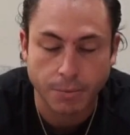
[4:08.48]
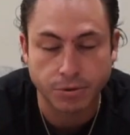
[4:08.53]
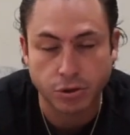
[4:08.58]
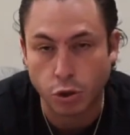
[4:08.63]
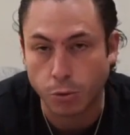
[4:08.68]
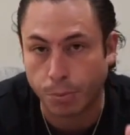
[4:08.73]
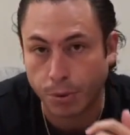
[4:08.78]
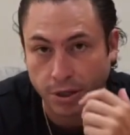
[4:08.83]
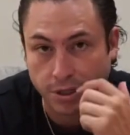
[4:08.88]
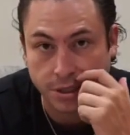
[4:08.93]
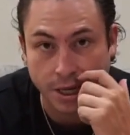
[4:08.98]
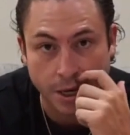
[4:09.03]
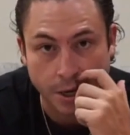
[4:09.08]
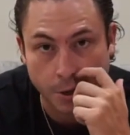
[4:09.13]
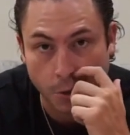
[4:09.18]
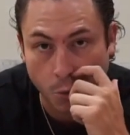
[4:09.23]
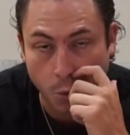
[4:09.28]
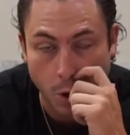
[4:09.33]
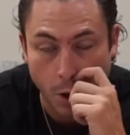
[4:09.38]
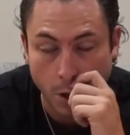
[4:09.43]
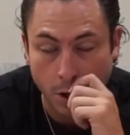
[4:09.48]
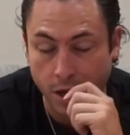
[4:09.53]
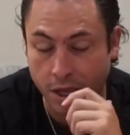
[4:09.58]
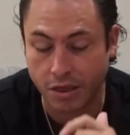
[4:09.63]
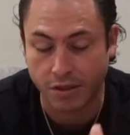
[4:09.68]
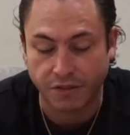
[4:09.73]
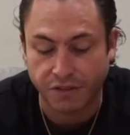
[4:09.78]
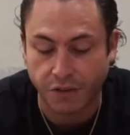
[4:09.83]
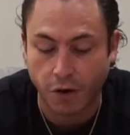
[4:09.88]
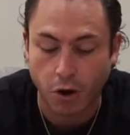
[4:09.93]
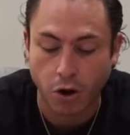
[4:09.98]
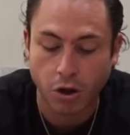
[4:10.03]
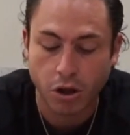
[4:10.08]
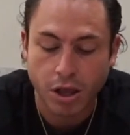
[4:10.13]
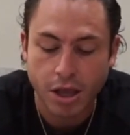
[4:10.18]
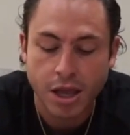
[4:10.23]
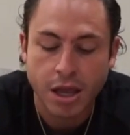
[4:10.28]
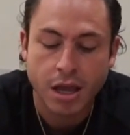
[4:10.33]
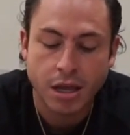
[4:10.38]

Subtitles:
I'm super excited to wear it in the fall.